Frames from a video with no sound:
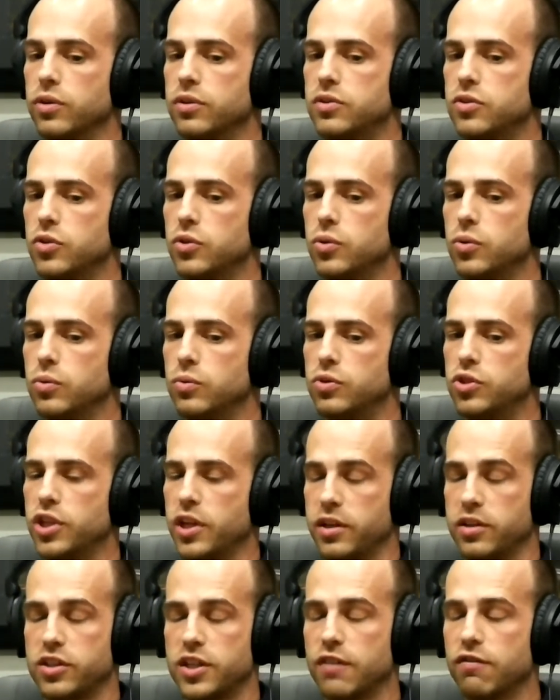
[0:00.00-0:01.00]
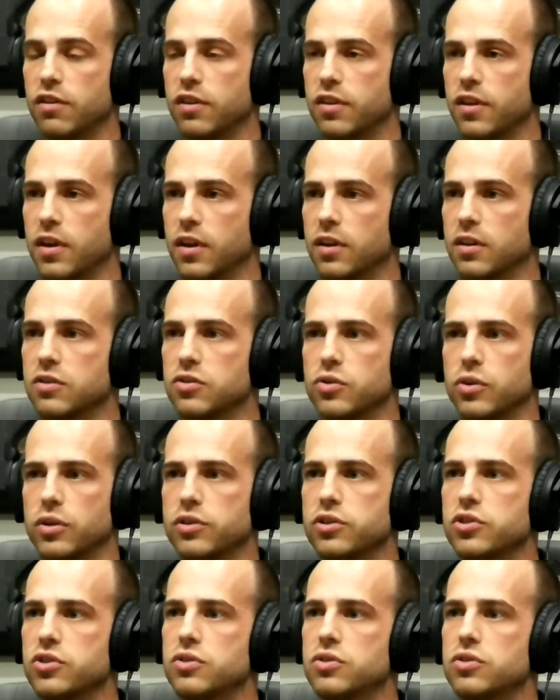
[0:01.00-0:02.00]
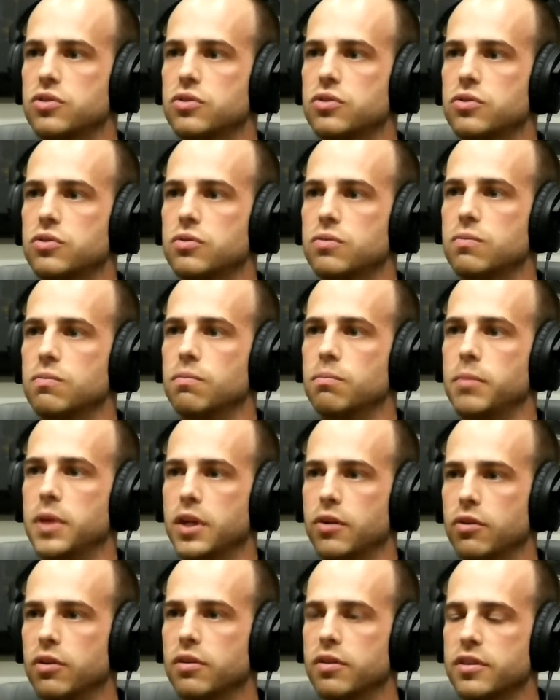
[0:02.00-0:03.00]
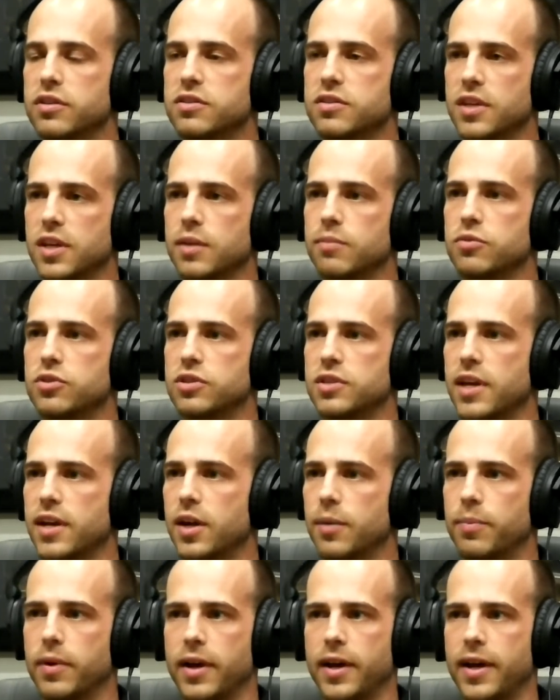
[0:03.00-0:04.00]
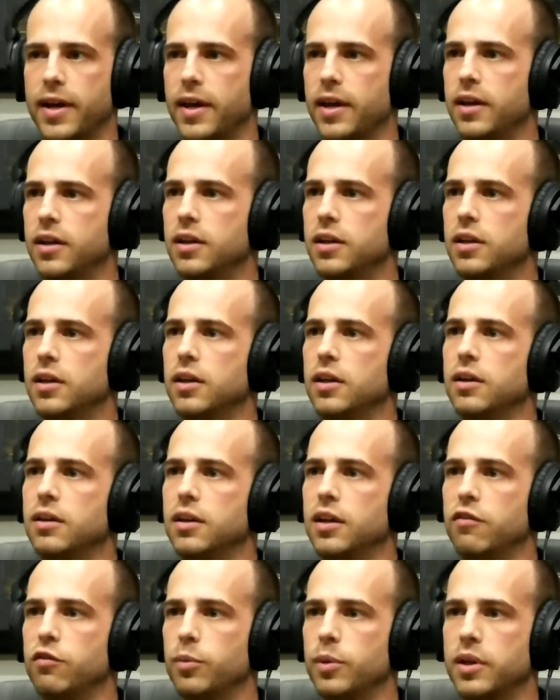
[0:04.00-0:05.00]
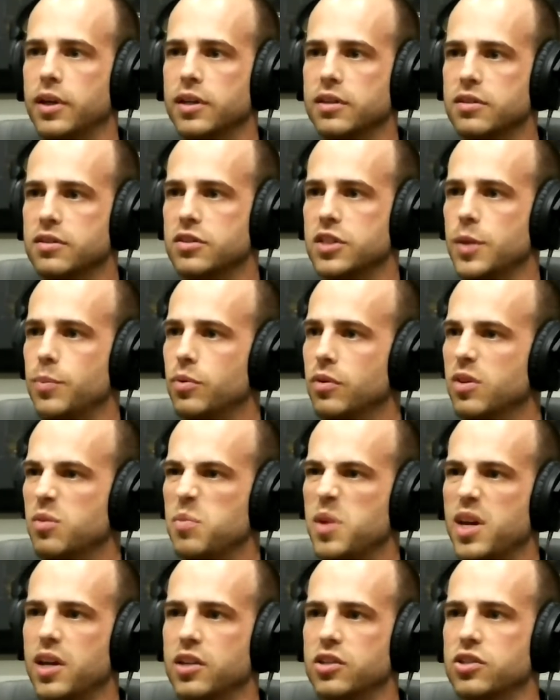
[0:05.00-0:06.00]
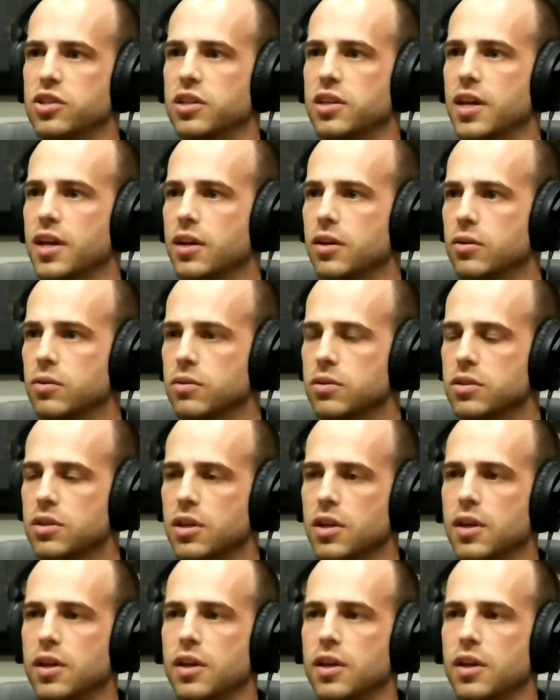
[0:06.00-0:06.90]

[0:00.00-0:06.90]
to change everything. So I'll just mirror the same setup I had. Everybody has a separately managed account,